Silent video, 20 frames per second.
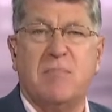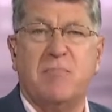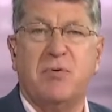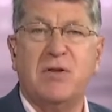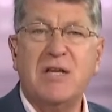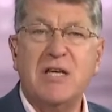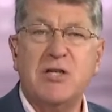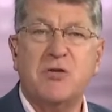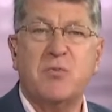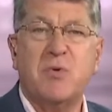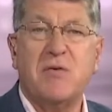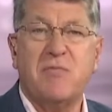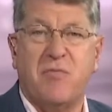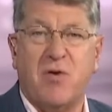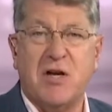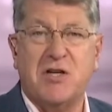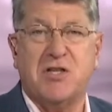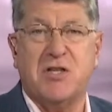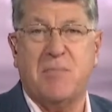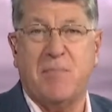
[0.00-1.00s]
please
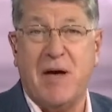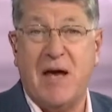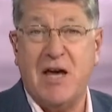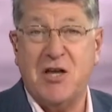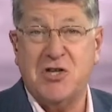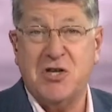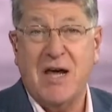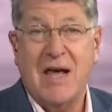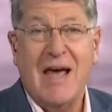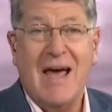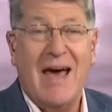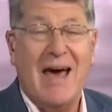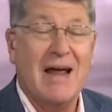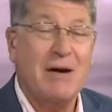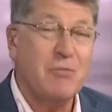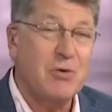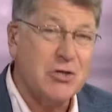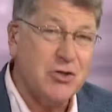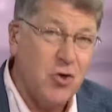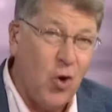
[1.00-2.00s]
refresh the page
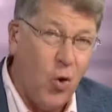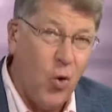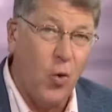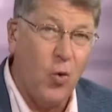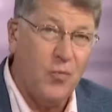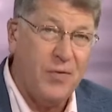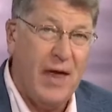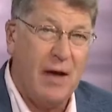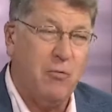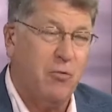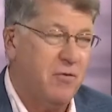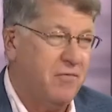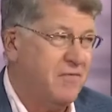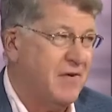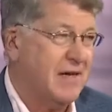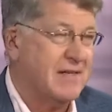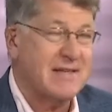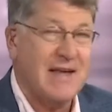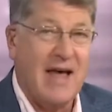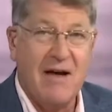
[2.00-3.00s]
and we're told that will
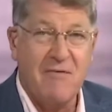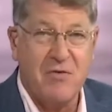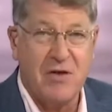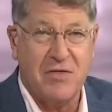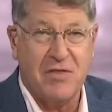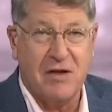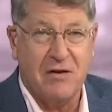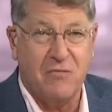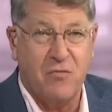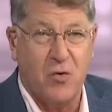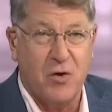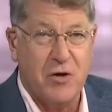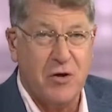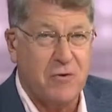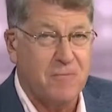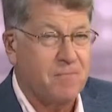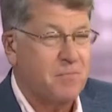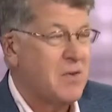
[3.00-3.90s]
fix everything for you.